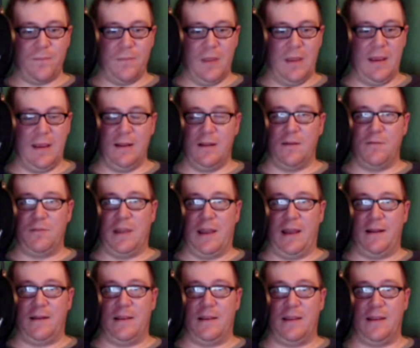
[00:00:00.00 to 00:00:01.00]
he loved
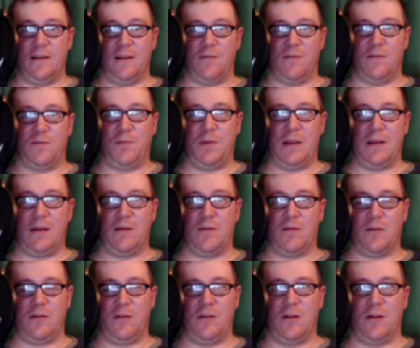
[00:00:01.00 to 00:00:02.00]
that. He loved being
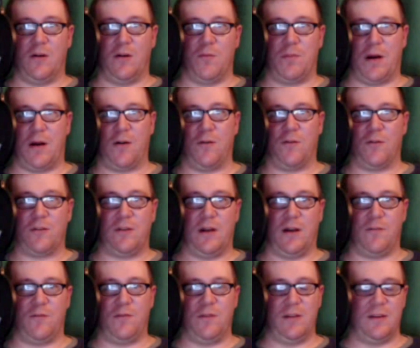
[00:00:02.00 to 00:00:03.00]
able to, borrow
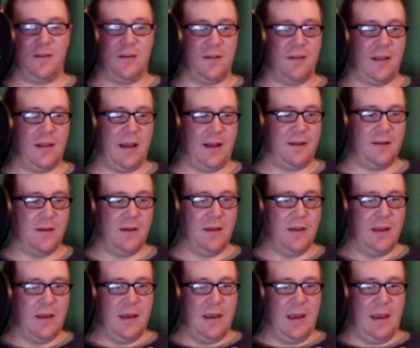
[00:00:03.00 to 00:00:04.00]
stuff and this and that,
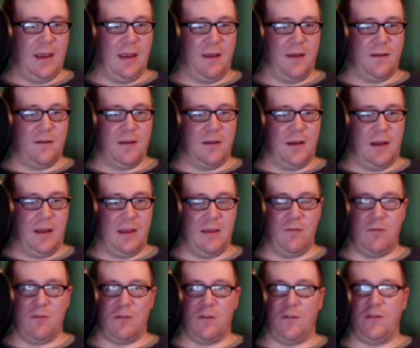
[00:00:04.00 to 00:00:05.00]
and
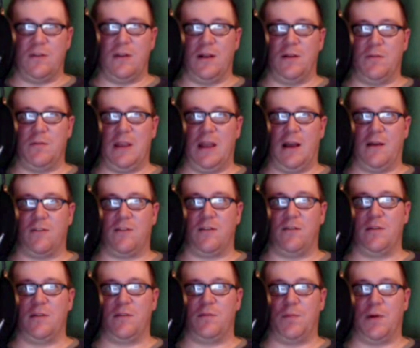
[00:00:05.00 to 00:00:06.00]
he was always telling me how
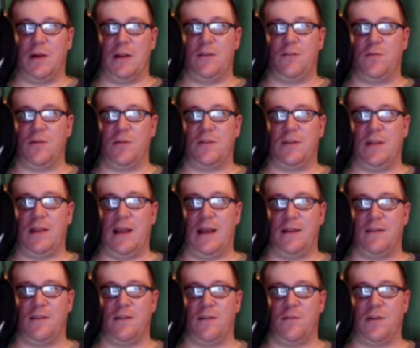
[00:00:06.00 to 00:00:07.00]
some of his buddies wish they
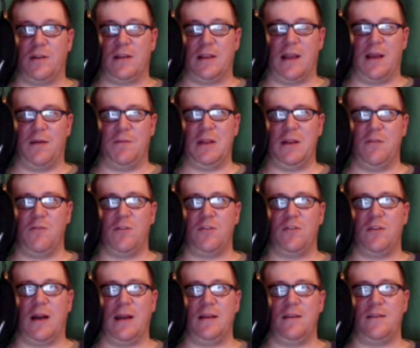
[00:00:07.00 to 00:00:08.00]
had stuff like that. I mean, it
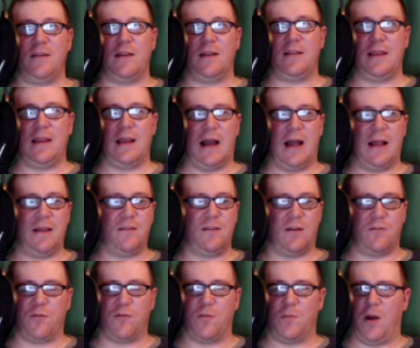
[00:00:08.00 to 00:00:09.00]
was nice that they got
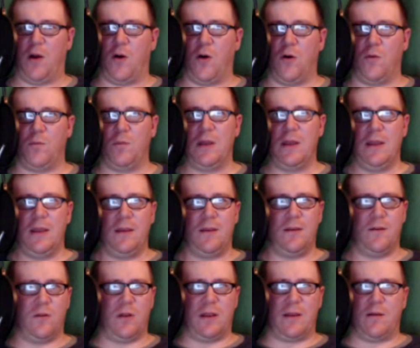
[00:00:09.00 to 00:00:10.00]
stuff from home,
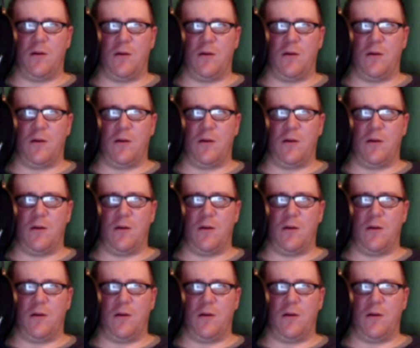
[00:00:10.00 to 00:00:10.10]
like